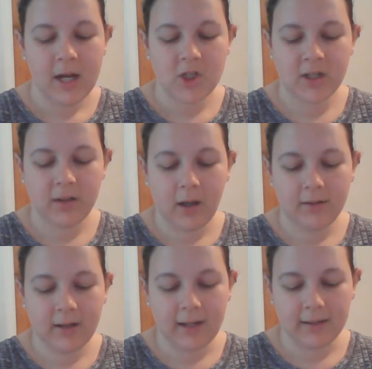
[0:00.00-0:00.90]
She clung
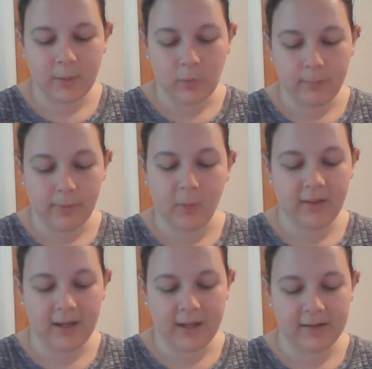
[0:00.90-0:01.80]
tightly with both
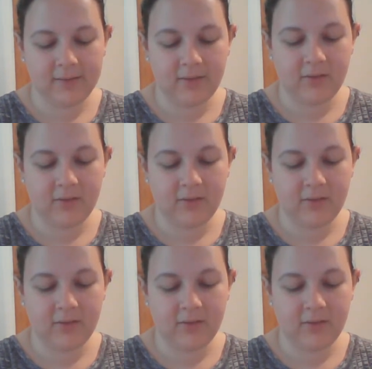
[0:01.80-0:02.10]
hands,